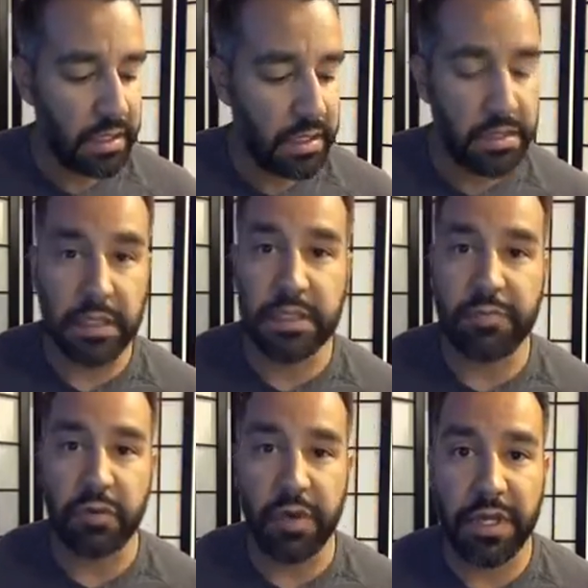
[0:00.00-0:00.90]
is
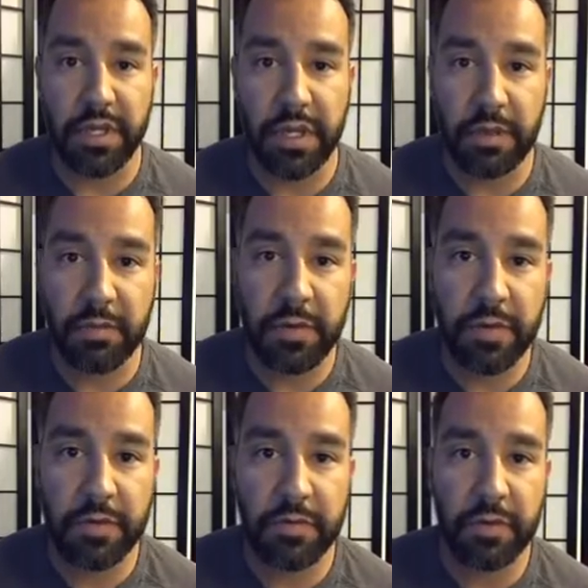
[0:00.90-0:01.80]
exploiting them
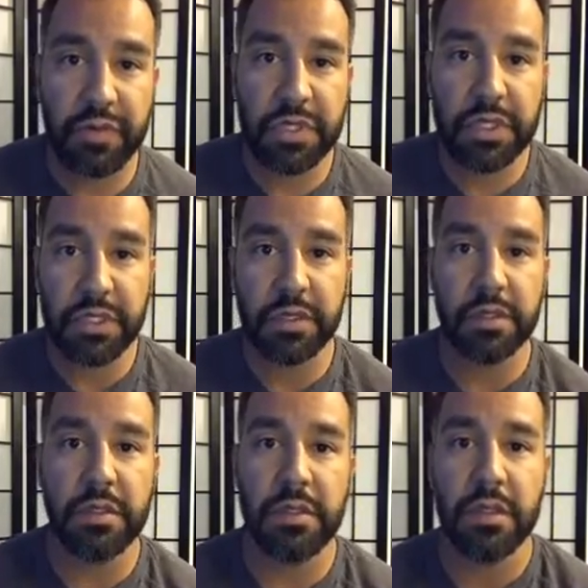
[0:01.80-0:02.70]
for
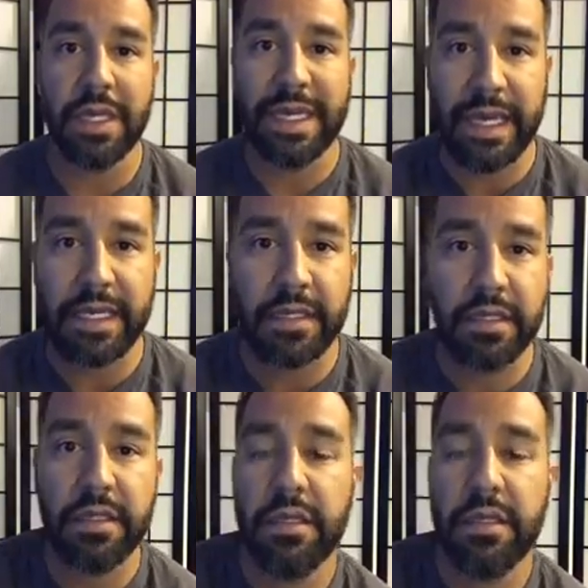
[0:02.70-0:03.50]
political gain.